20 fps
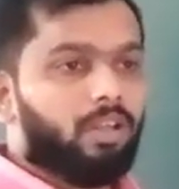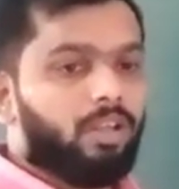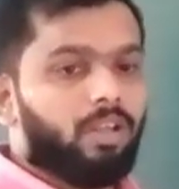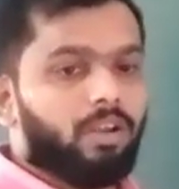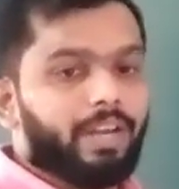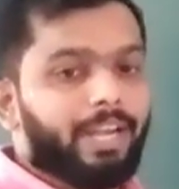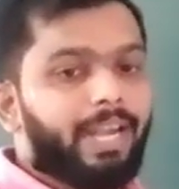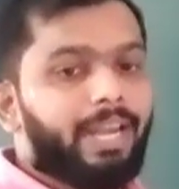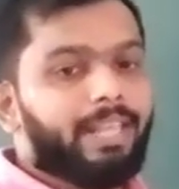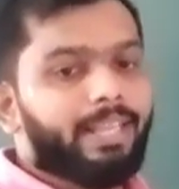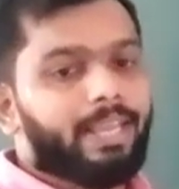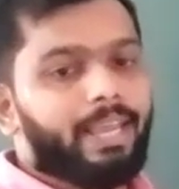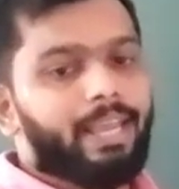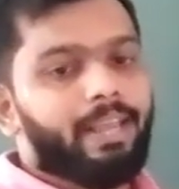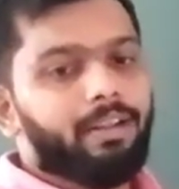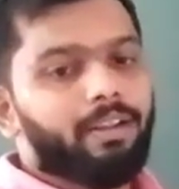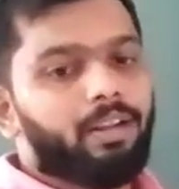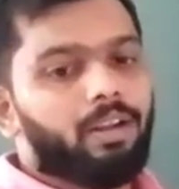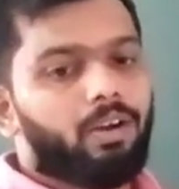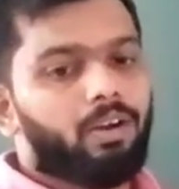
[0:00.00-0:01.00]
reading
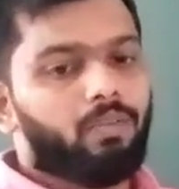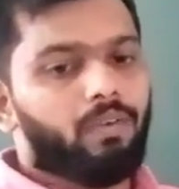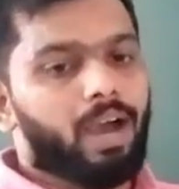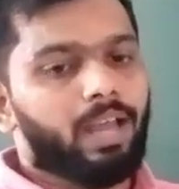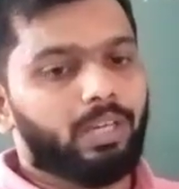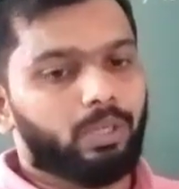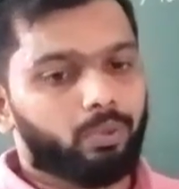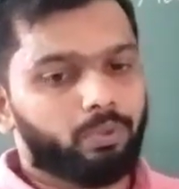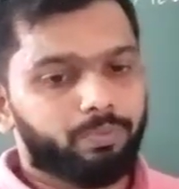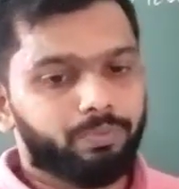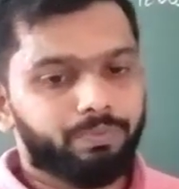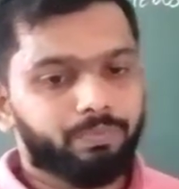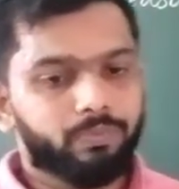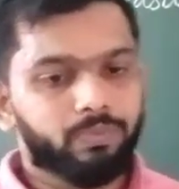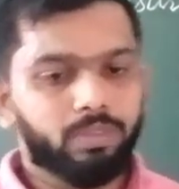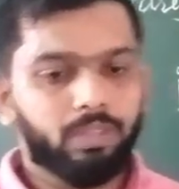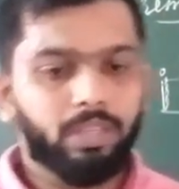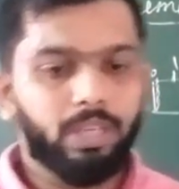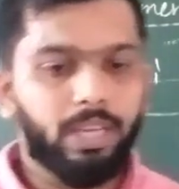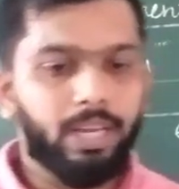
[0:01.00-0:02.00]
a value
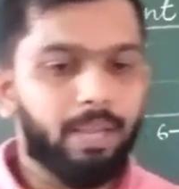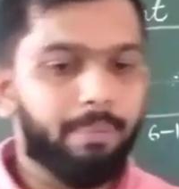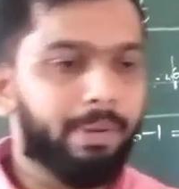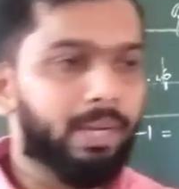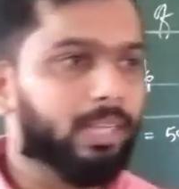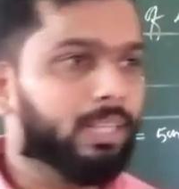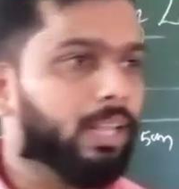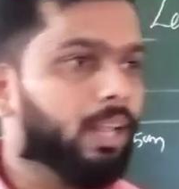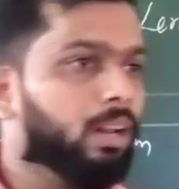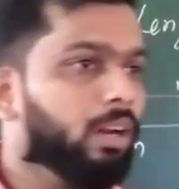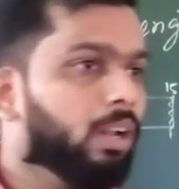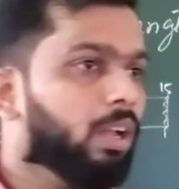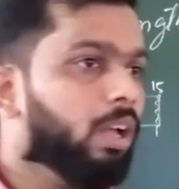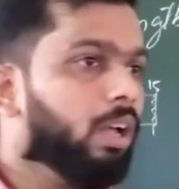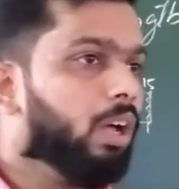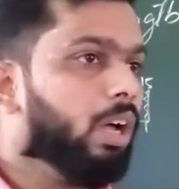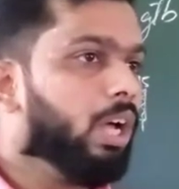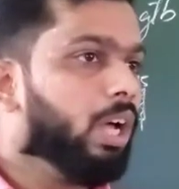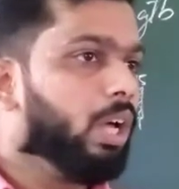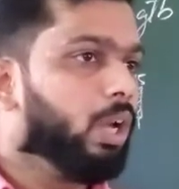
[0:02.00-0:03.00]
in a meter
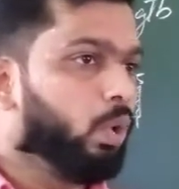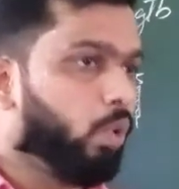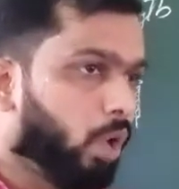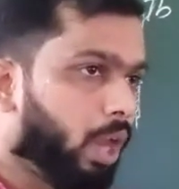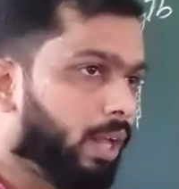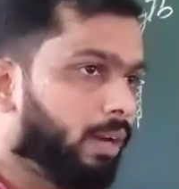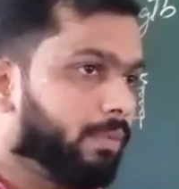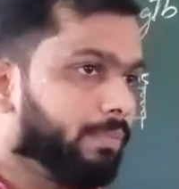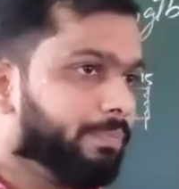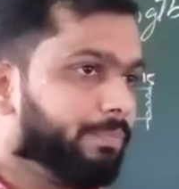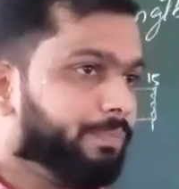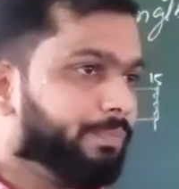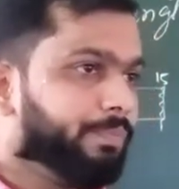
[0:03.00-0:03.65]
ruler.